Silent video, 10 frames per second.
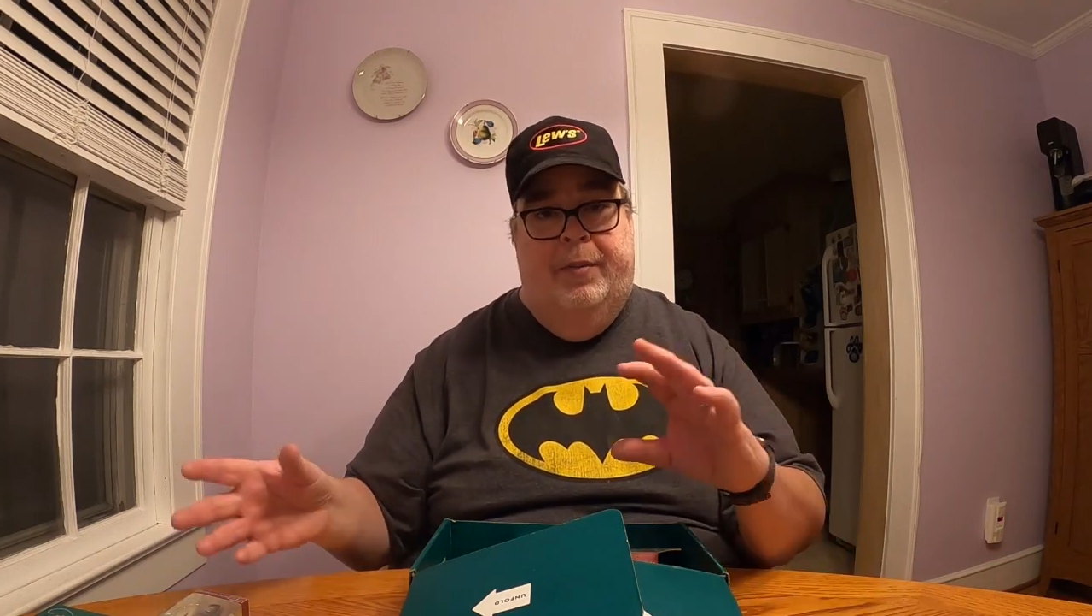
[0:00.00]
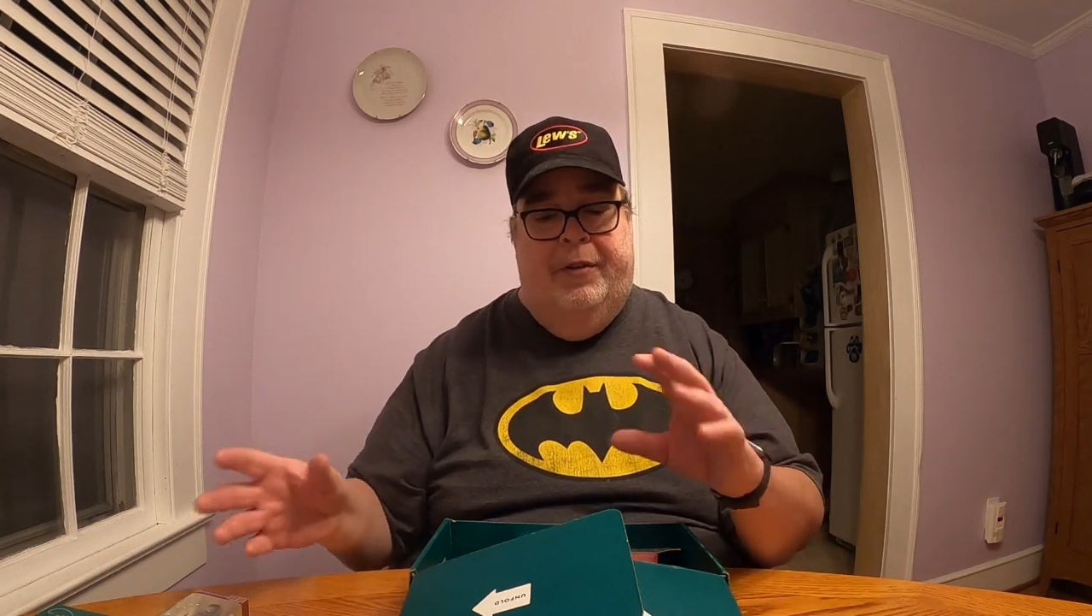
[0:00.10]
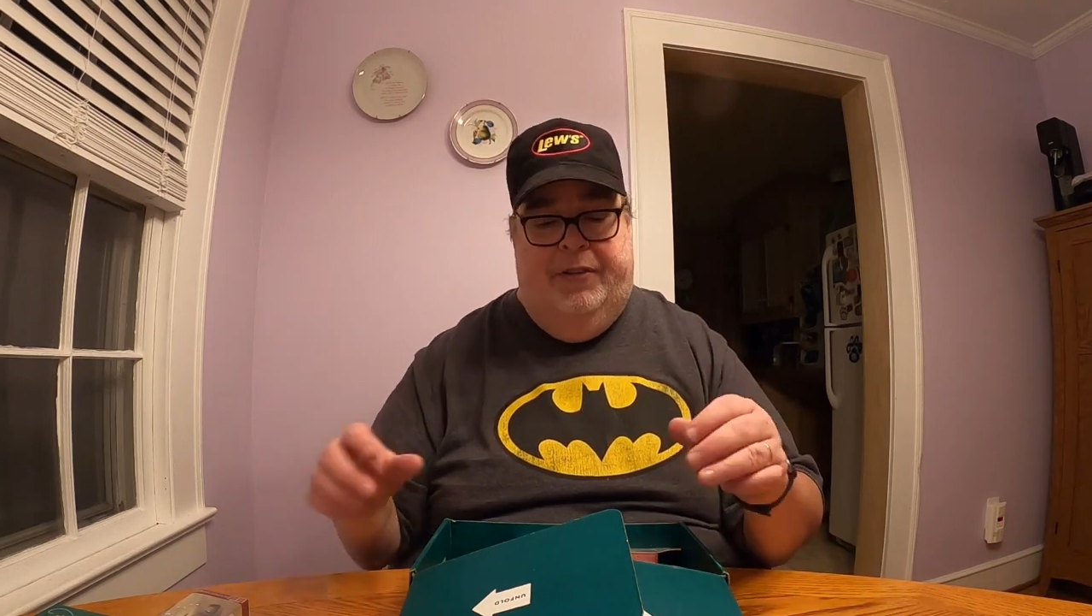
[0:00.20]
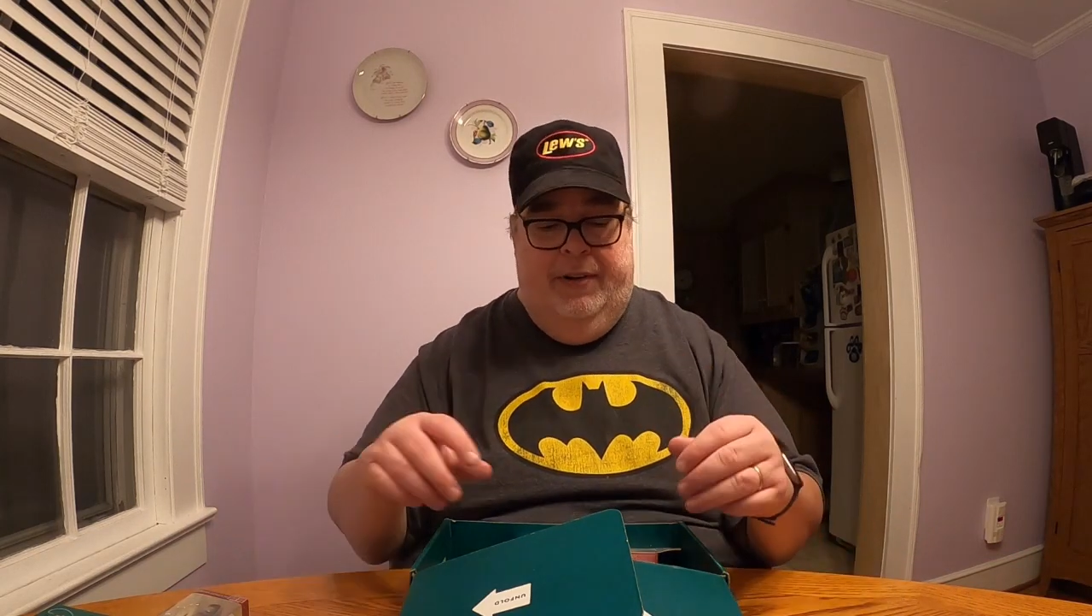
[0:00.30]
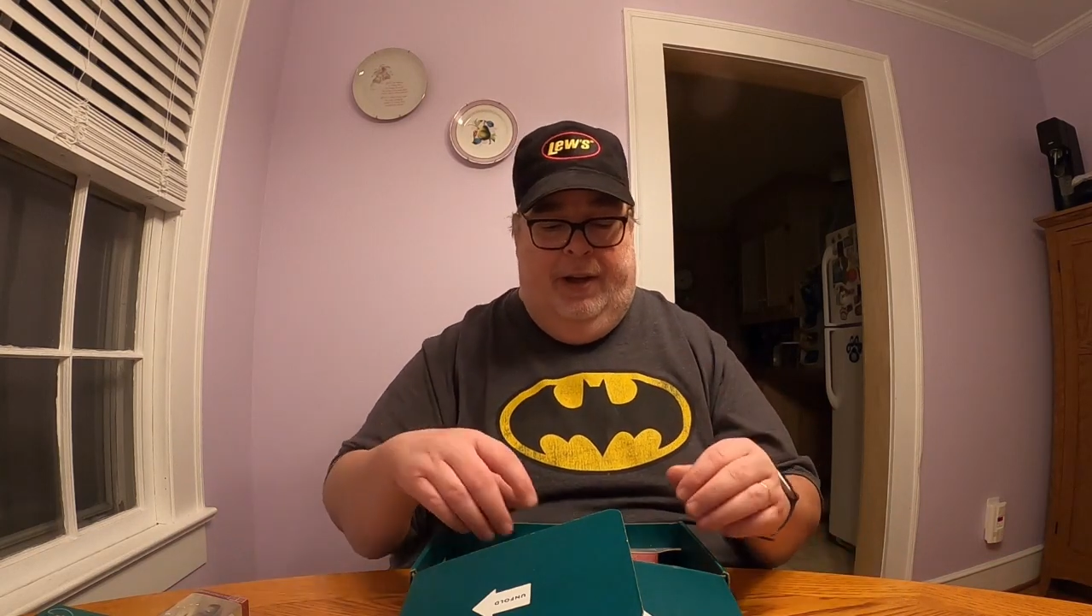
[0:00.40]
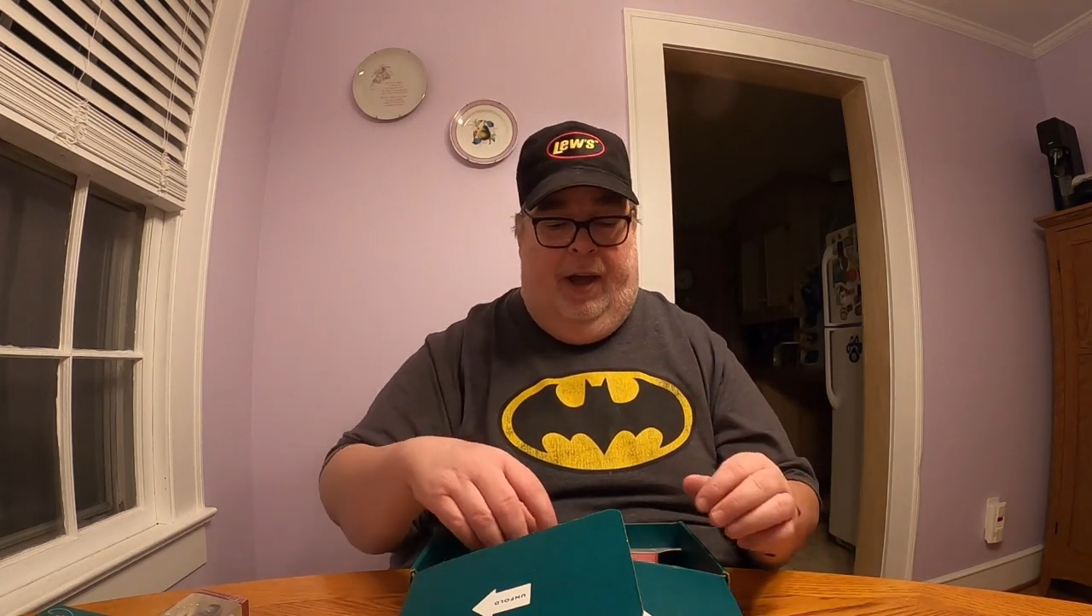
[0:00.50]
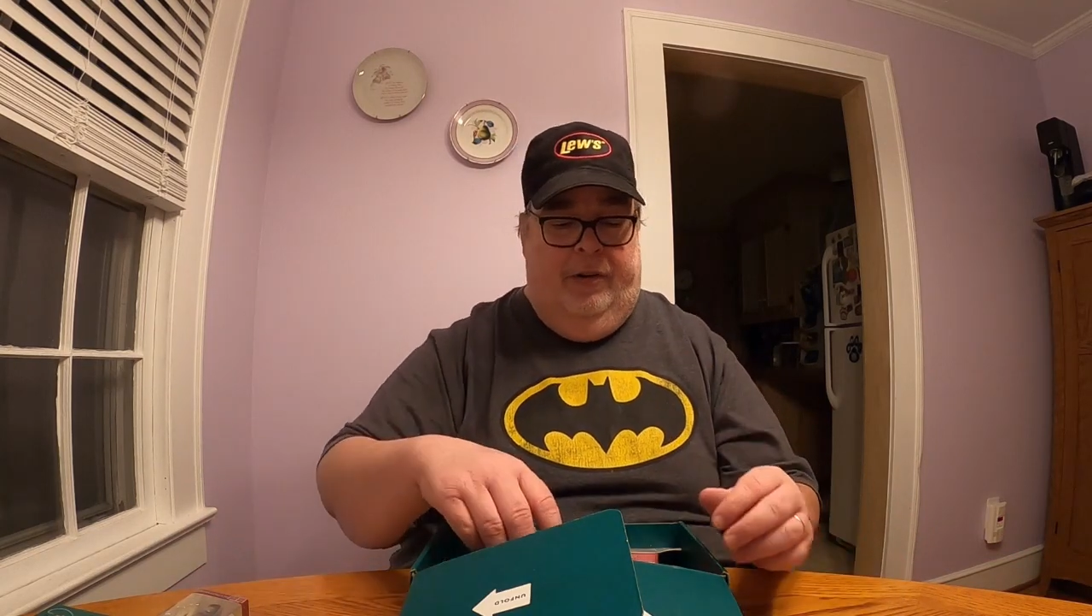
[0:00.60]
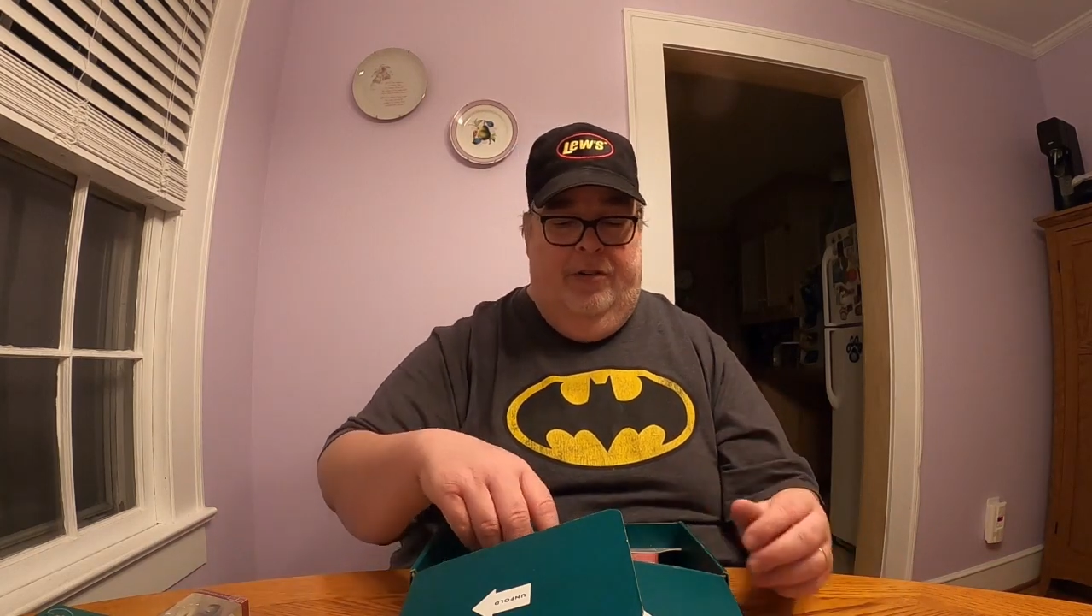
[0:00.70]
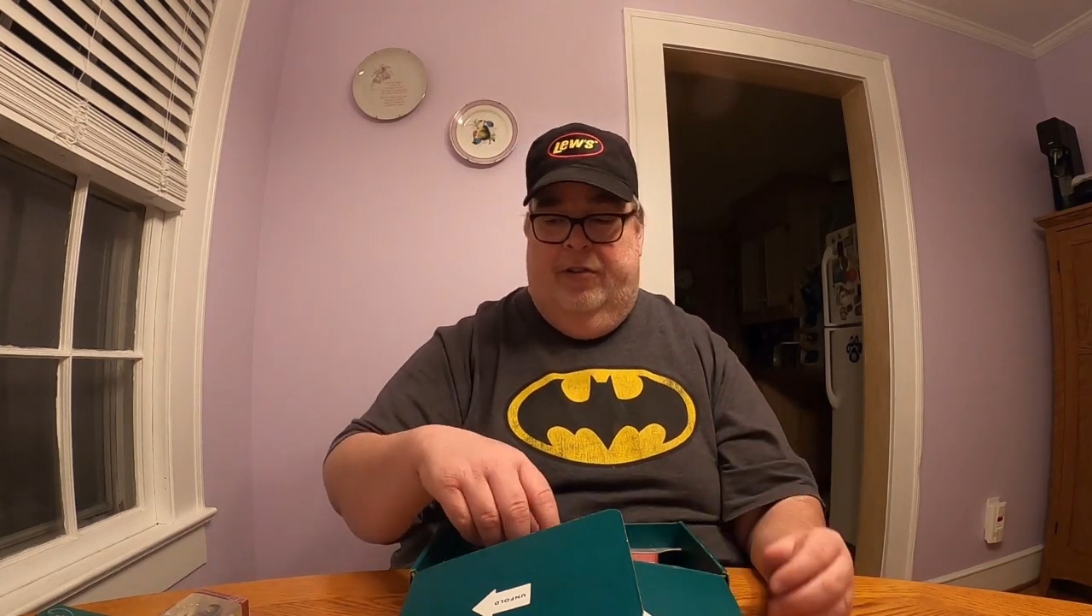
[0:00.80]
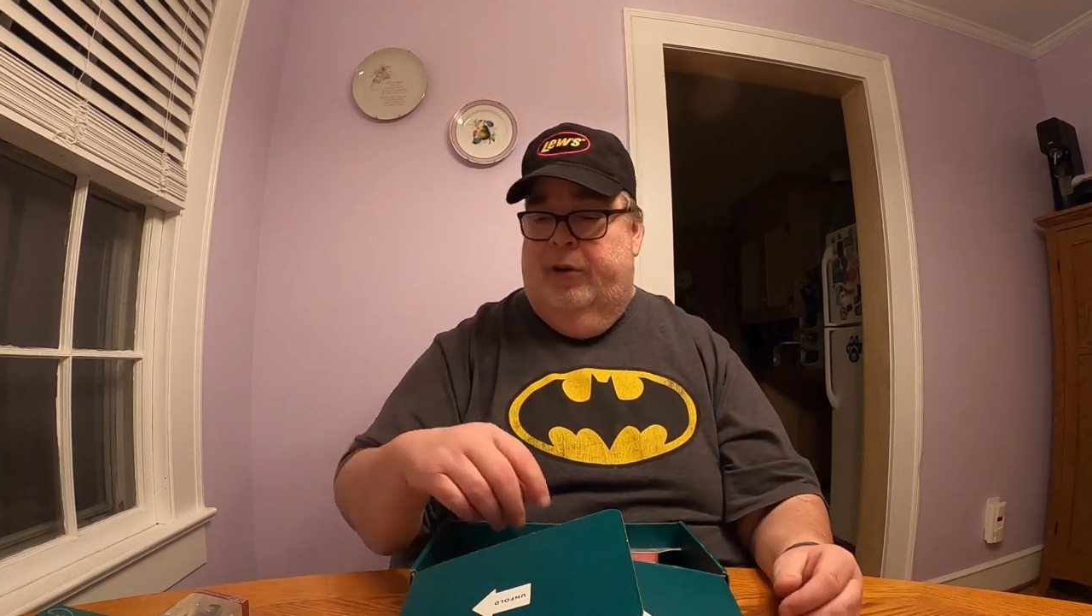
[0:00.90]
able to see the colors